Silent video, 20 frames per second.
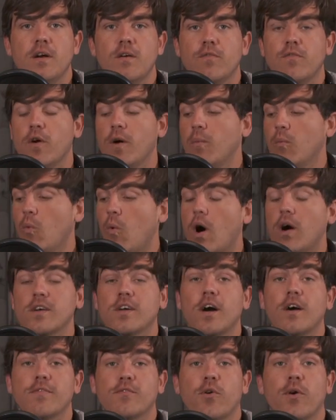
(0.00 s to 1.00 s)
From
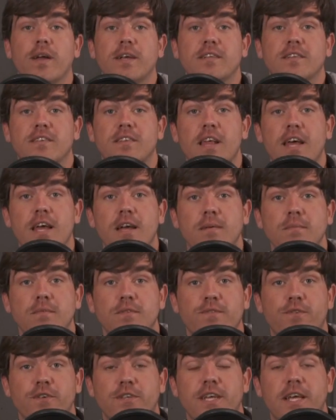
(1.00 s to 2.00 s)
walk-off grand slams
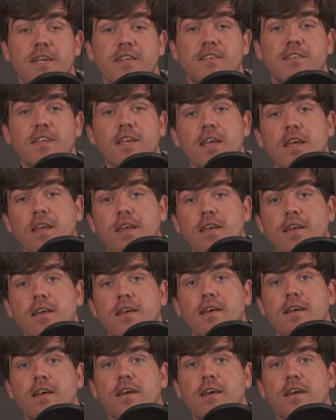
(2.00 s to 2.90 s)
for Tennessee,